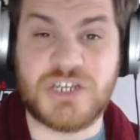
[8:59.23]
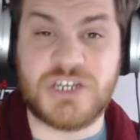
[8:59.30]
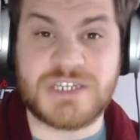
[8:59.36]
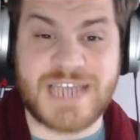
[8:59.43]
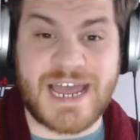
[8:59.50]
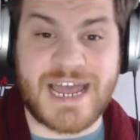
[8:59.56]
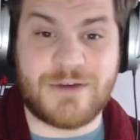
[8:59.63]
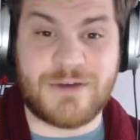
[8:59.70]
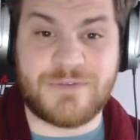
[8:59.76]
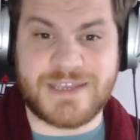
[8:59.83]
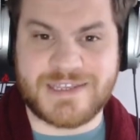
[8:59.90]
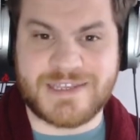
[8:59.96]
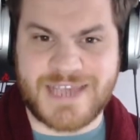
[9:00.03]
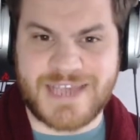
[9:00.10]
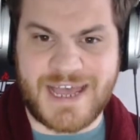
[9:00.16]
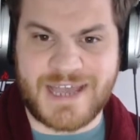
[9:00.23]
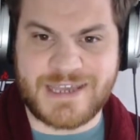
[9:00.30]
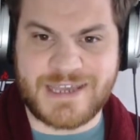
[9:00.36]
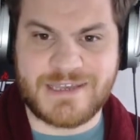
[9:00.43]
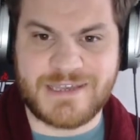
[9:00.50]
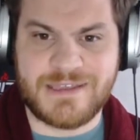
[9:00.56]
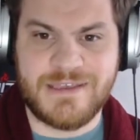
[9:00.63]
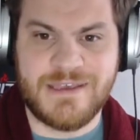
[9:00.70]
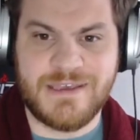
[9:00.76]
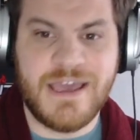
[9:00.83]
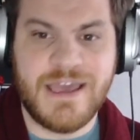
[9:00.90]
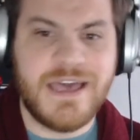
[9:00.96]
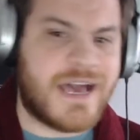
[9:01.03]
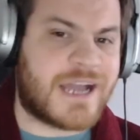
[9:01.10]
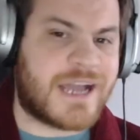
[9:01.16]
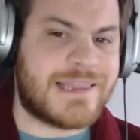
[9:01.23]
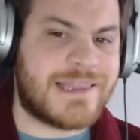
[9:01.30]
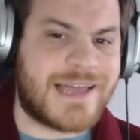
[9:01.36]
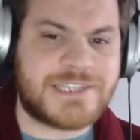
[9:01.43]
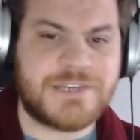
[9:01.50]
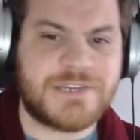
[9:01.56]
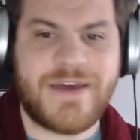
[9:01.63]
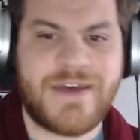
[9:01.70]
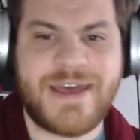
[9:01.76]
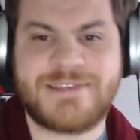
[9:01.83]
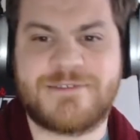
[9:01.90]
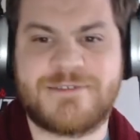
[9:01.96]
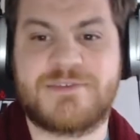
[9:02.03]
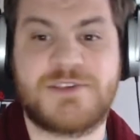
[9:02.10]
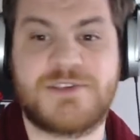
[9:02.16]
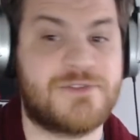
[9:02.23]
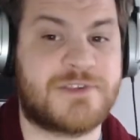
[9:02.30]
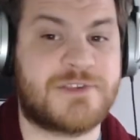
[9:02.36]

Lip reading: down the attack. A clash of heads from two Samoan